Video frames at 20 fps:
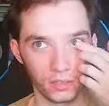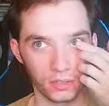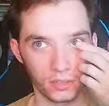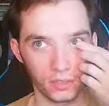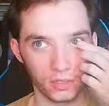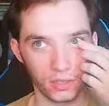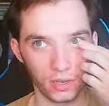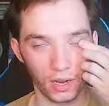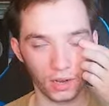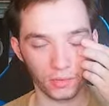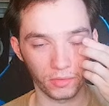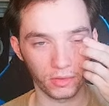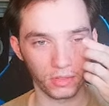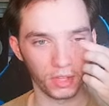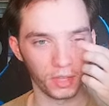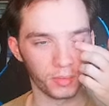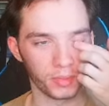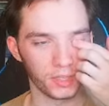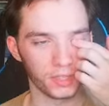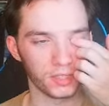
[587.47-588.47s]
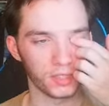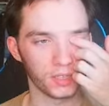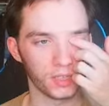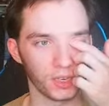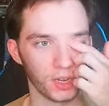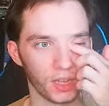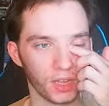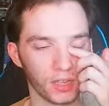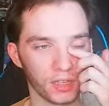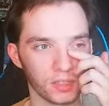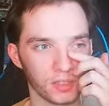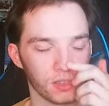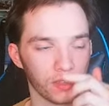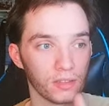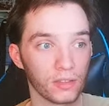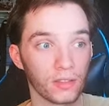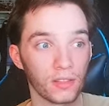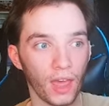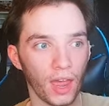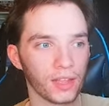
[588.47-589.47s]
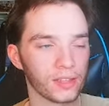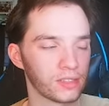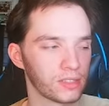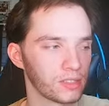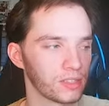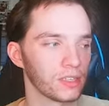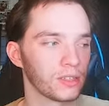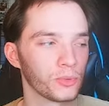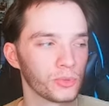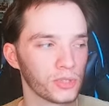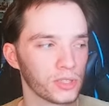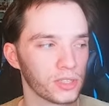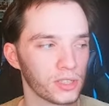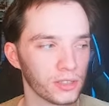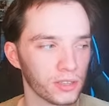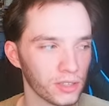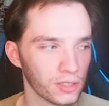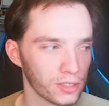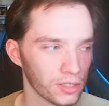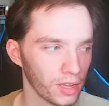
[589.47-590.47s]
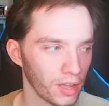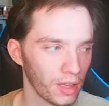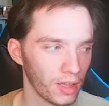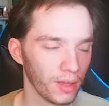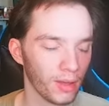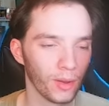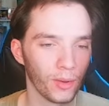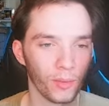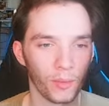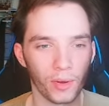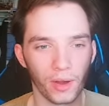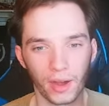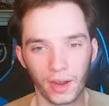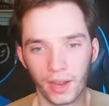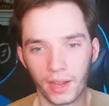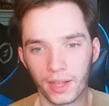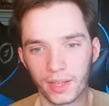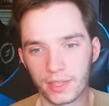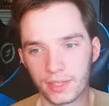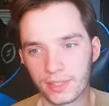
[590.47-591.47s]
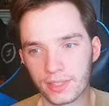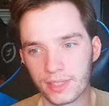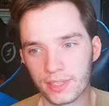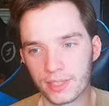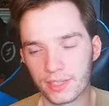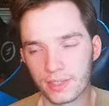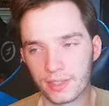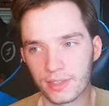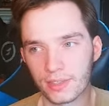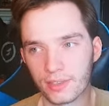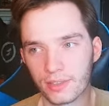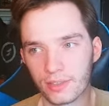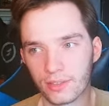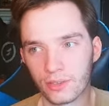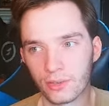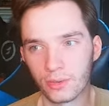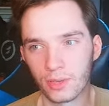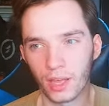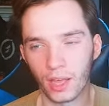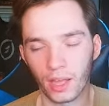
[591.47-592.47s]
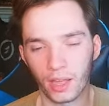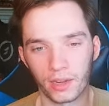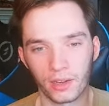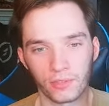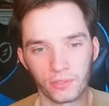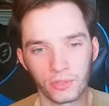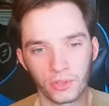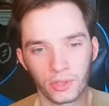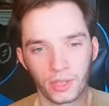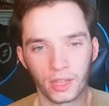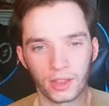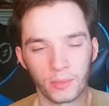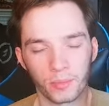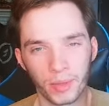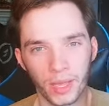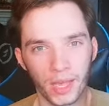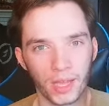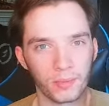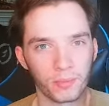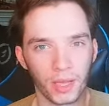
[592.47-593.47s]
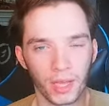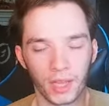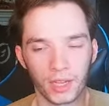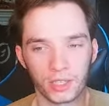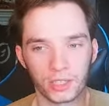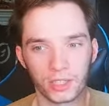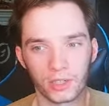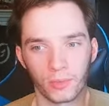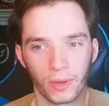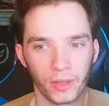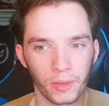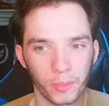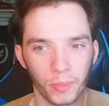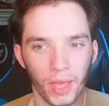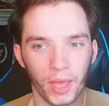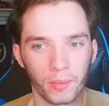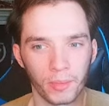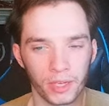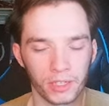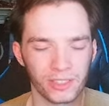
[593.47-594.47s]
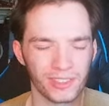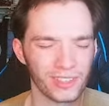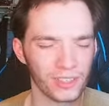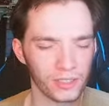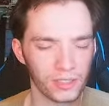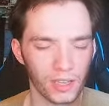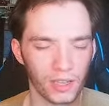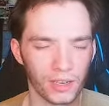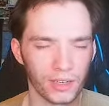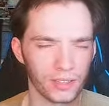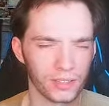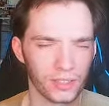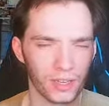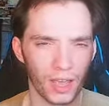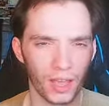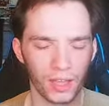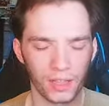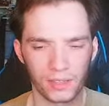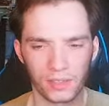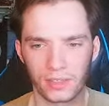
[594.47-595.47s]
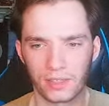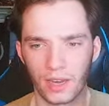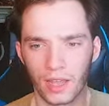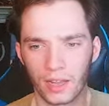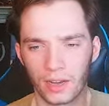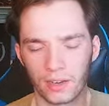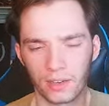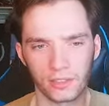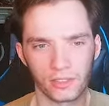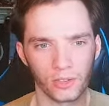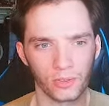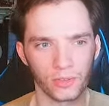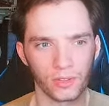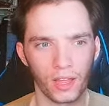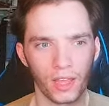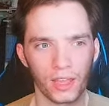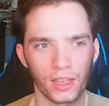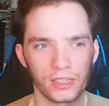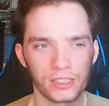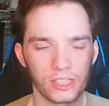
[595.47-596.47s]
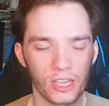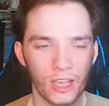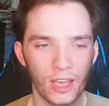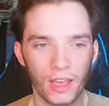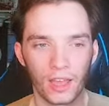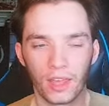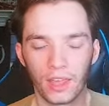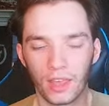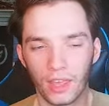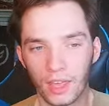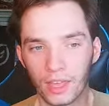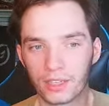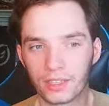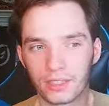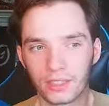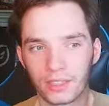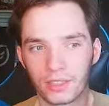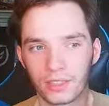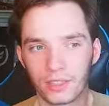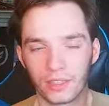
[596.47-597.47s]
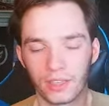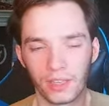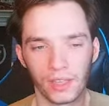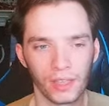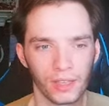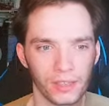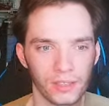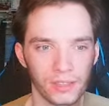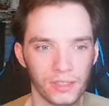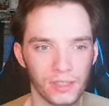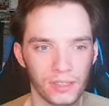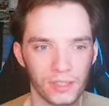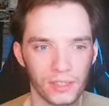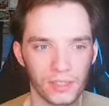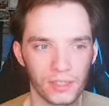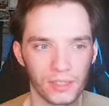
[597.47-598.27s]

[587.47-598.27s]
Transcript: to not really be seen as that sequel series. Whereas you kind of look at the Bad Batch, and while the Bad Batch does kind of st stand on its own legs, it is